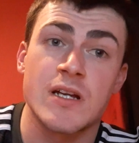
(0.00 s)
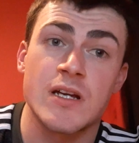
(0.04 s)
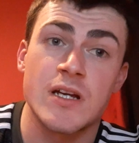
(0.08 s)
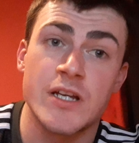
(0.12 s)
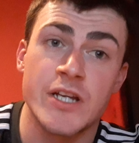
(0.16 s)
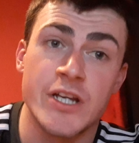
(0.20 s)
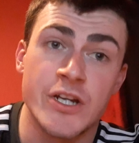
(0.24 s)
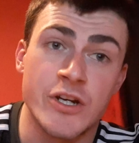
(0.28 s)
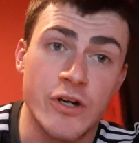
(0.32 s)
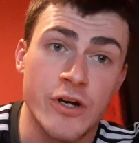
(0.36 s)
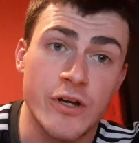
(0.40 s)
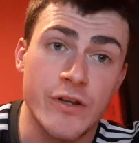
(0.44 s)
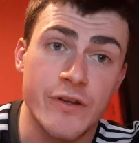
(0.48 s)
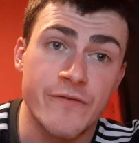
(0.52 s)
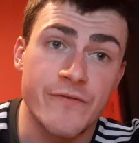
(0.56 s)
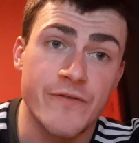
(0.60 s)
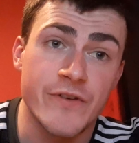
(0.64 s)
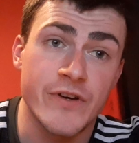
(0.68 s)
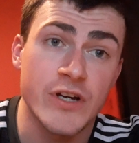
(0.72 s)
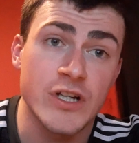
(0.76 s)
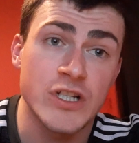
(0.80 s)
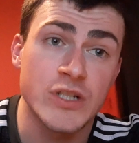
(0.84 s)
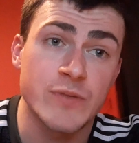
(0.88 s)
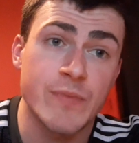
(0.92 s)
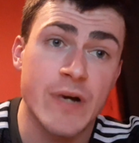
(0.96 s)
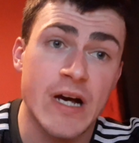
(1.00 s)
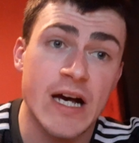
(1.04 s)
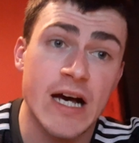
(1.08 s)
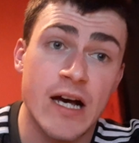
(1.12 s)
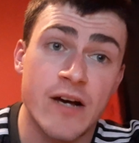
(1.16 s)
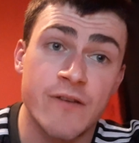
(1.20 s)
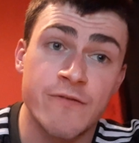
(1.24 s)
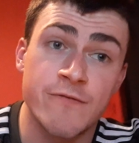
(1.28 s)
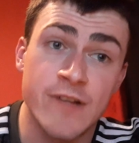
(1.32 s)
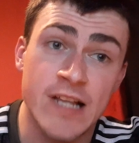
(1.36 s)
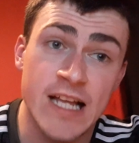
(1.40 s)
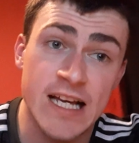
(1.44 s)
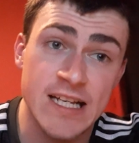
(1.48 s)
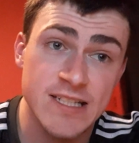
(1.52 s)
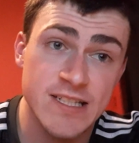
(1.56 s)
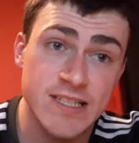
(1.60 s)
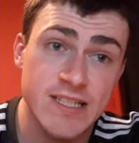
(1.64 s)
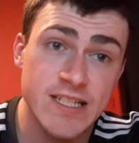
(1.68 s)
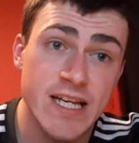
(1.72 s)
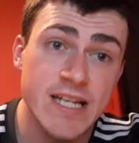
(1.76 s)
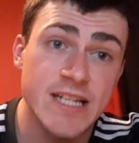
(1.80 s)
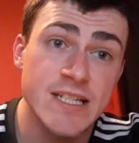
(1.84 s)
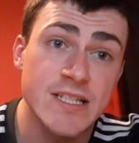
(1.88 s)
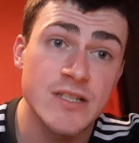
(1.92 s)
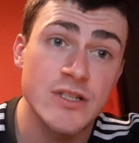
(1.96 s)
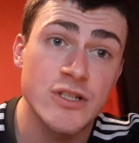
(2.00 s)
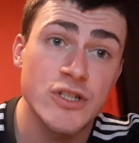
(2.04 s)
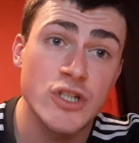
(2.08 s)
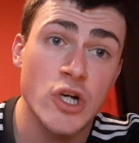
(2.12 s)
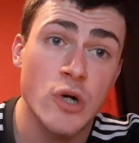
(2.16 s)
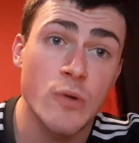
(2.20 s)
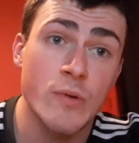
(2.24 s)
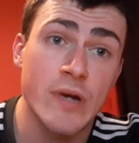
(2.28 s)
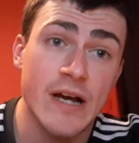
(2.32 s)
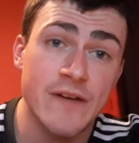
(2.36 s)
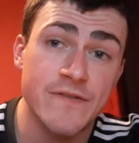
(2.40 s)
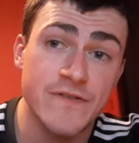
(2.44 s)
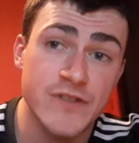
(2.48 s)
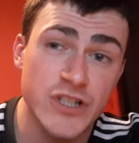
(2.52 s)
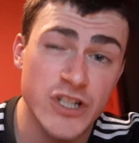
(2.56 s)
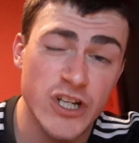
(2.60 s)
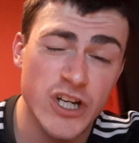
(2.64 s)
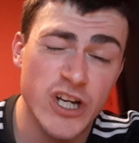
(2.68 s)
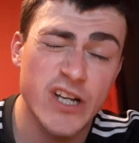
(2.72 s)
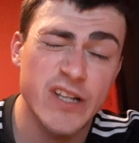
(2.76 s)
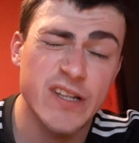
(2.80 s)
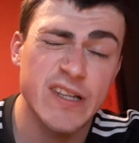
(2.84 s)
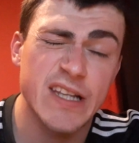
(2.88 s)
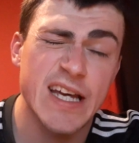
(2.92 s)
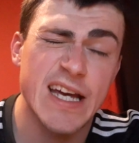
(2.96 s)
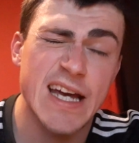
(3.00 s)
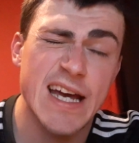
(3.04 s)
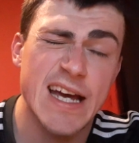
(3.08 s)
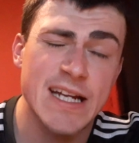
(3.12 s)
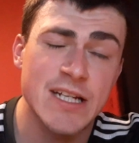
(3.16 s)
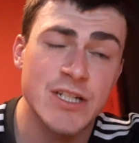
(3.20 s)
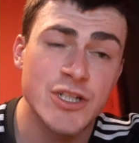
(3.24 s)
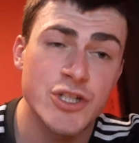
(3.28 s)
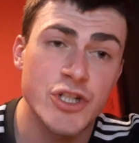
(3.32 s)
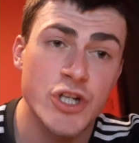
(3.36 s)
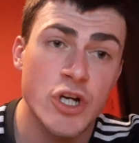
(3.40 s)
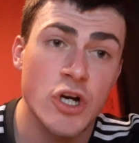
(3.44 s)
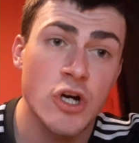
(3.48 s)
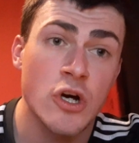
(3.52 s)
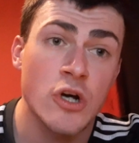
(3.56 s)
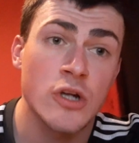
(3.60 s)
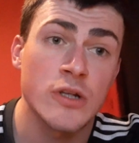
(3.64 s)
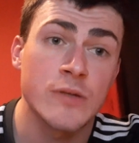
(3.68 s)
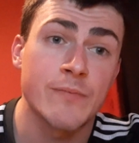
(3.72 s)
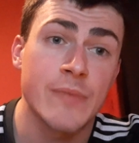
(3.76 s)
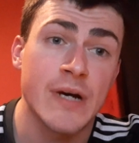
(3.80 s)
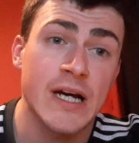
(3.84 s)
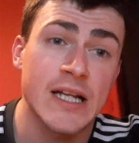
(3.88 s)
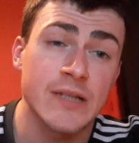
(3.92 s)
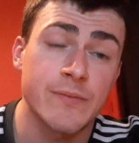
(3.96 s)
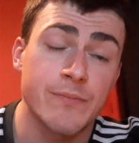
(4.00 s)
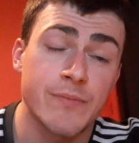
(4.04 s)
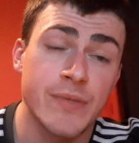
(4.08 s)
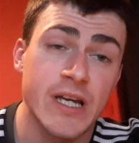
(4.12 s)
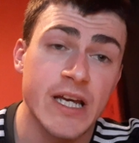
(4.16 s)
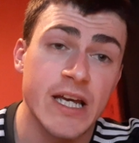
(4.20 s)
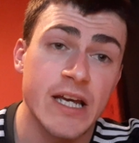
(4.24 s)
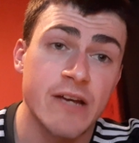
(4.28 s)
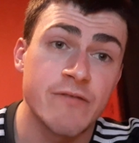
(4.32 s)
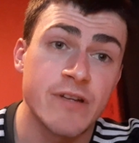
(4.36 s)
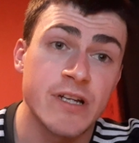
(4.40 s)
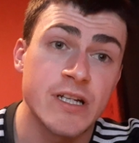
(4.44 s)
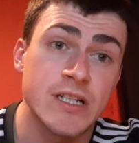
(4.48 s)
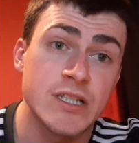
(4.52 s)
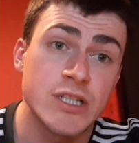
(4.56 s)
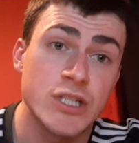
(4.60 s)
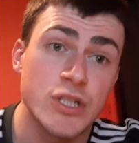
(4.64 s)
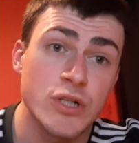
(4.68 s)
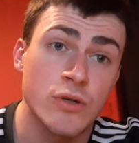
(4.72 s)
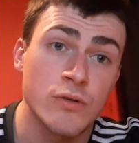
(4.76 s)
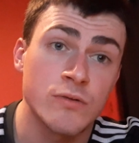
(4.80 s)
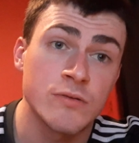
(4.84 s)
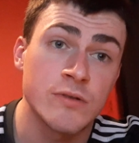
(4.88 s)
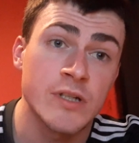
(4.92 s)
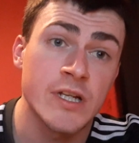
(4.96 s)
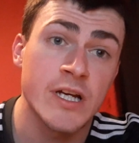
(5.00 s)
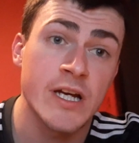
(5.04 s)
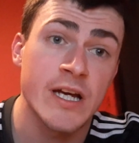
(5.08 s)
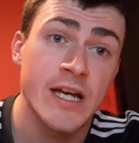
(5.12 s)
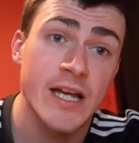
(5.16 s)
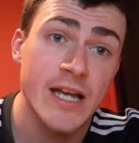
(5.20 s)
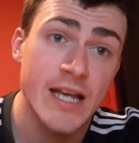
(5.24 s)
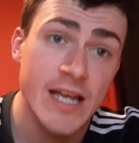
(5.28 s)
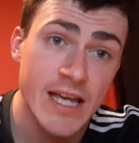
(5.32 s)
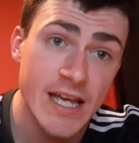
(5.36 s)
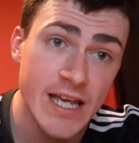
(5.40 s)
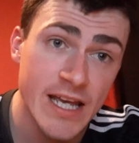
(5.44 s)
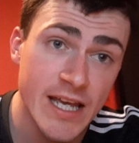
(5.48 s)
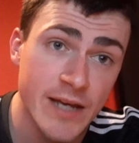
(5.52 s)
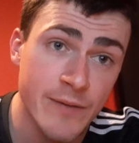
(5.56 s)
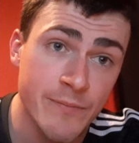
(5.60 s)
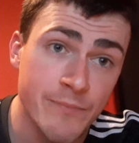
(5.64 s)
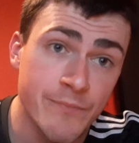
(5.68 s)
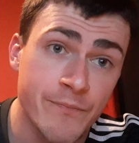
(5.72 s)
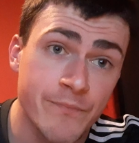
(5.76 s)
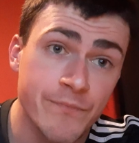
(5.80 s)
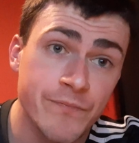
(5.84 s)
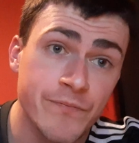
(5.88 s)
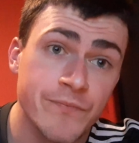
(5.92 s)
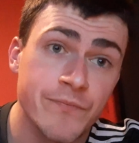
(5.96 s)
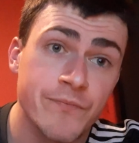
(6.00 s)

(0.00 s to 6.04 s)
you know, at the first part of last season. So we have certainly endured bad periods under him.